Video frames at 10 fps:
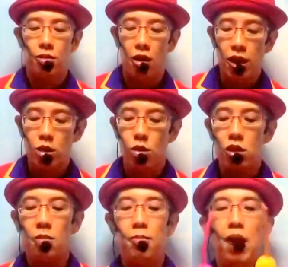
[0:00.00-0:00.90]
Alright, so
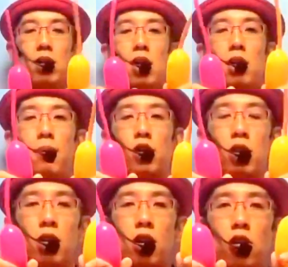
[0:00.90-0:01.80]
we're going to measure
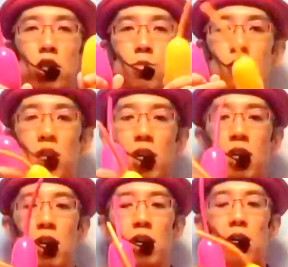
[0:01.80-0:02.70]
out a
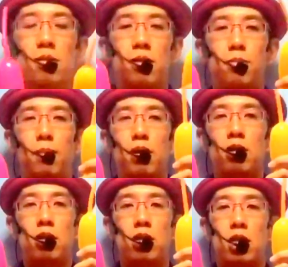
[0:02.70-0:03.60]
corresponding
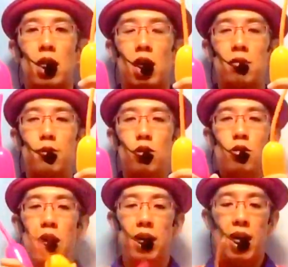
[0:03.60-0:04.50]
bubble on the other
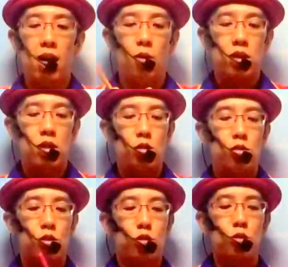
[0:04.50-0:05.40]
balloon, and now I want you
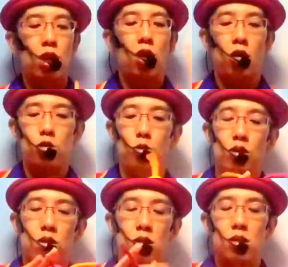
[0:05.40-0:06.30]
to do a lock
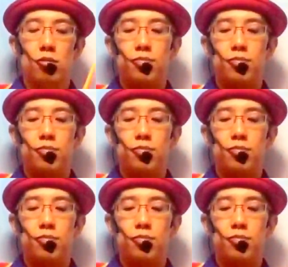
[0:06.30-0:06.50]
twist.